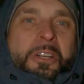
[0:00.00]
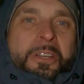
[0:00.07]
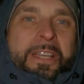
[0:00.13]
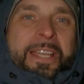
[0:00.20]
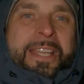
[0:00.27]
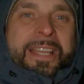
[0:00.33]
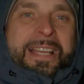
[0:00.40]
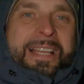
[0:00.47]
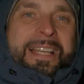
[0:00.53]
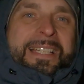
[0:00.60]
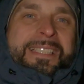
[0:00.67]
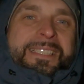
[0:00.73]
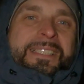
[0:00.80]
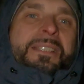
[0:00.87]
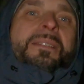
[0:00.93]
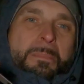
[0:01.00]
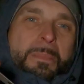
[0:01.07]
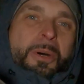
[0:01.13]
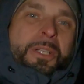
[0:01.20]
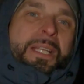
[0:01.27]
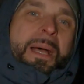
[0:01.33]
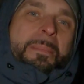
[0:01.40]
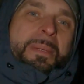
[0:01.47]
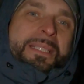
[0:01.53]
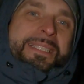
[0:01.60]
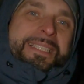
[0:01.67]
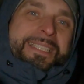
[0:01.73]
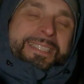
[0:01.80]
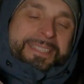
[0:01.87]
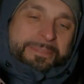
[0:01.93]
Okay guys, bon
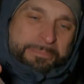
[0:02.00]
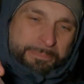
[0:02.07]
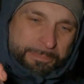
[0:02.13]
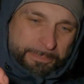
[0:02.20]
appetit!